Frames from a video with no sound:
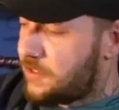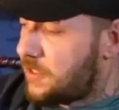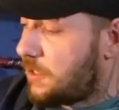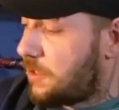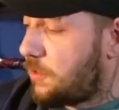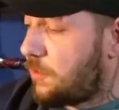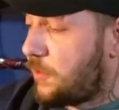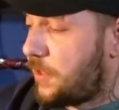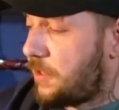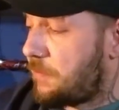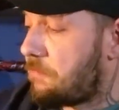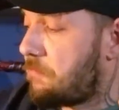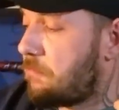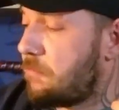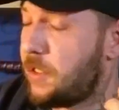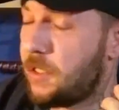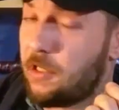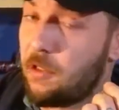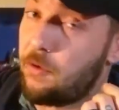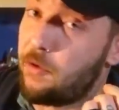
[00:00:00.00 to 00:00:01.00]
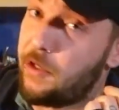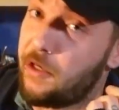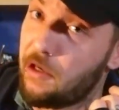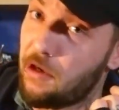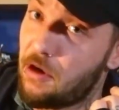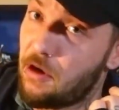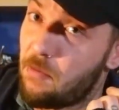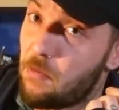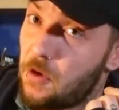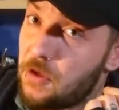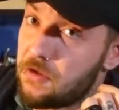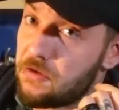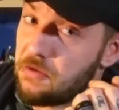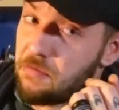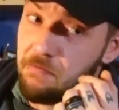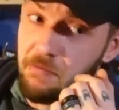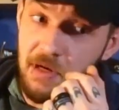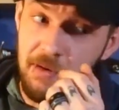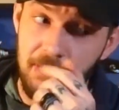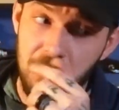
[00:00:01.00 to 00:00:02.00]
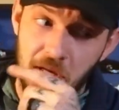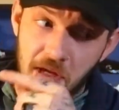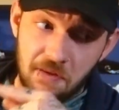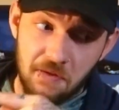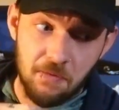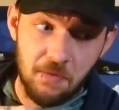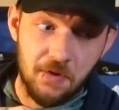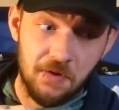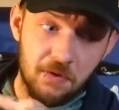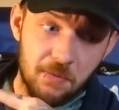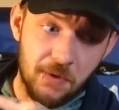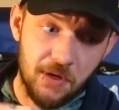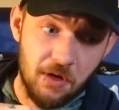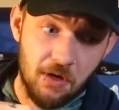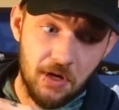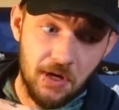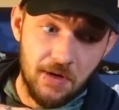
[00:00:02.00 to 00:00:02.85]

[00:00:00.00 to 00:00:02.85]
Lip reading: including LARP ones, maybe like the one that we got